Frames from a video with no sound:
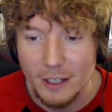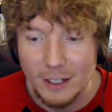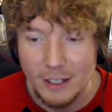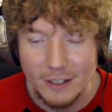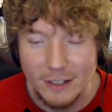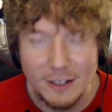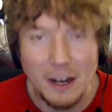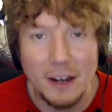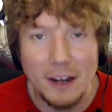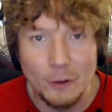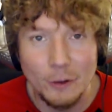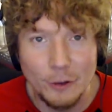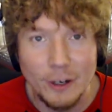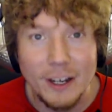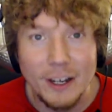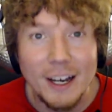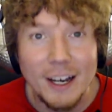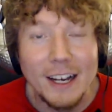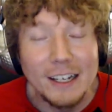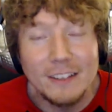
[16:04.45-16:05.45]

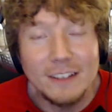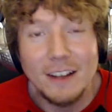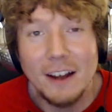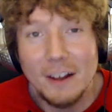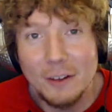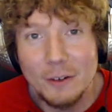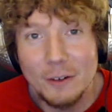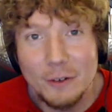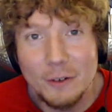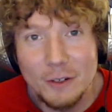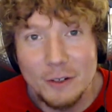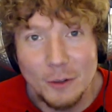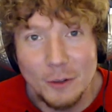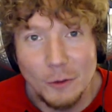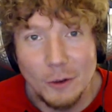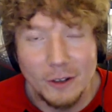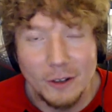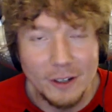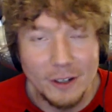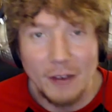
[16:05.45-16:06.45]
Tyler's the
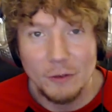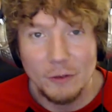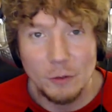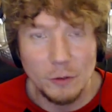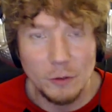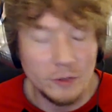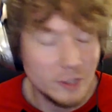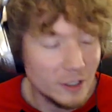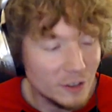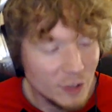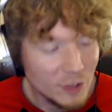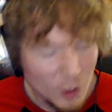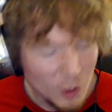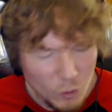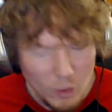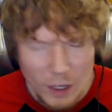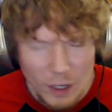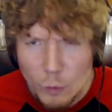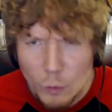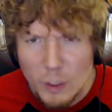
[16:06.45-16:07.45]
one after we're done. It's like,
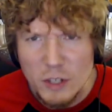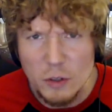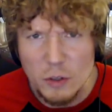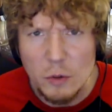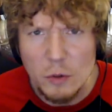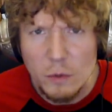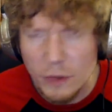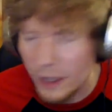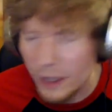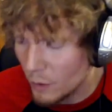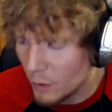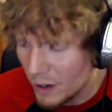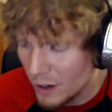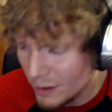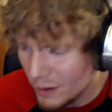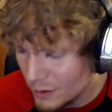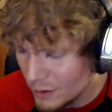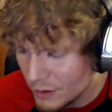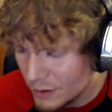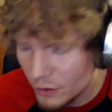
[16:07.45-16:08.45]
why do we do that?
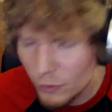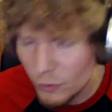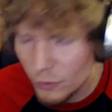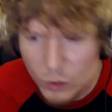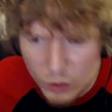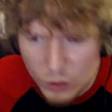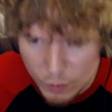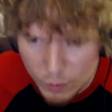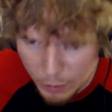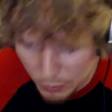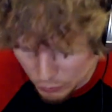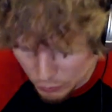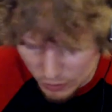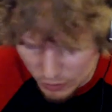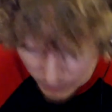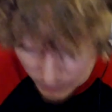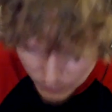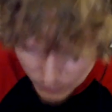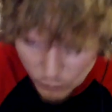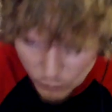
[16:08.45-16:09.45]
We're supposed
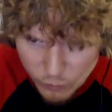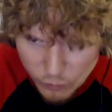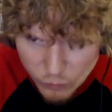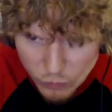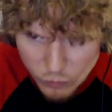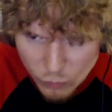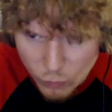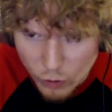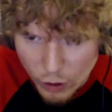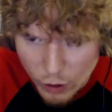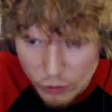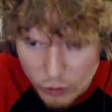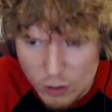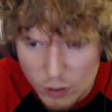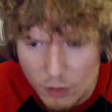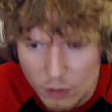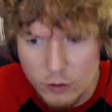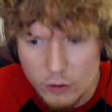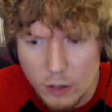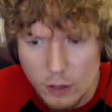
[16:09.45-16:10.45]
to? We got to
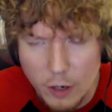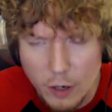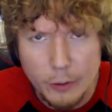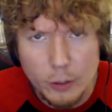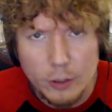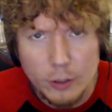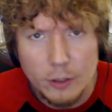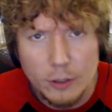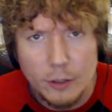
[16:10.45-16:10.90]
stay on topic.